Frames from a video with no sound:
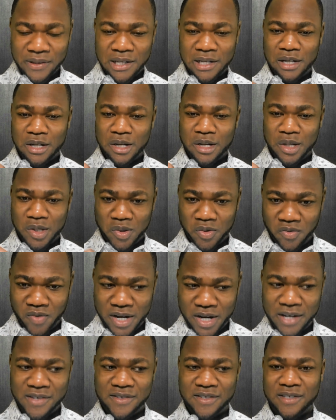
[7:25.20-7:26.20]
what is
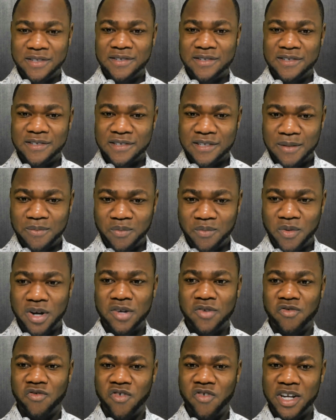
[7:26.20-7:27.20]
it someone
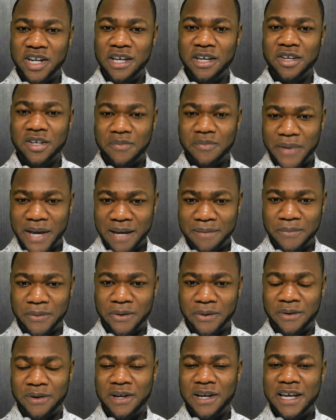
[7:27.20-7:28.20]
reading a paper
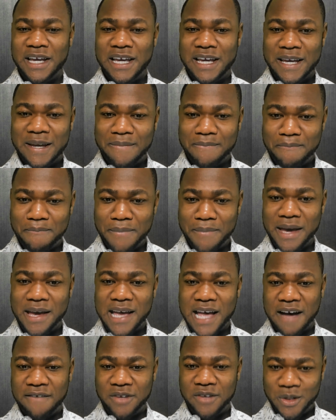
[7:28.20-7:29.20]
may have
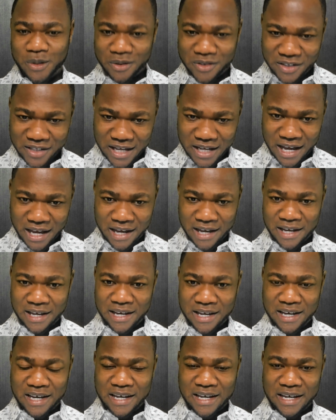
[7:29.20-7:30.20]
to say
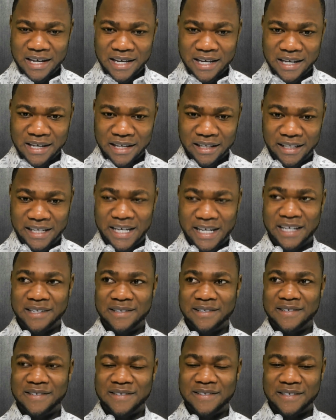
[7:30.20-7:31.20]

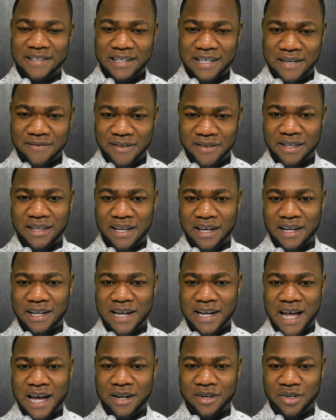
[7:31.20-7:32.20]
against everything
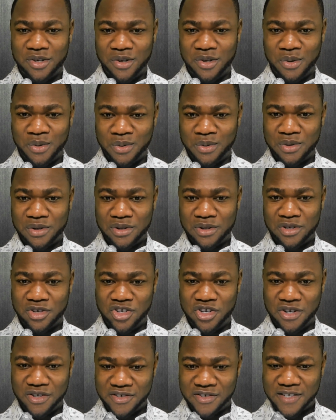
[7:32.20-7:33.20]
that you
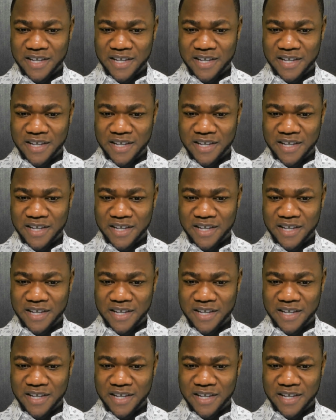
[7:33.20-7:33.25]
just said?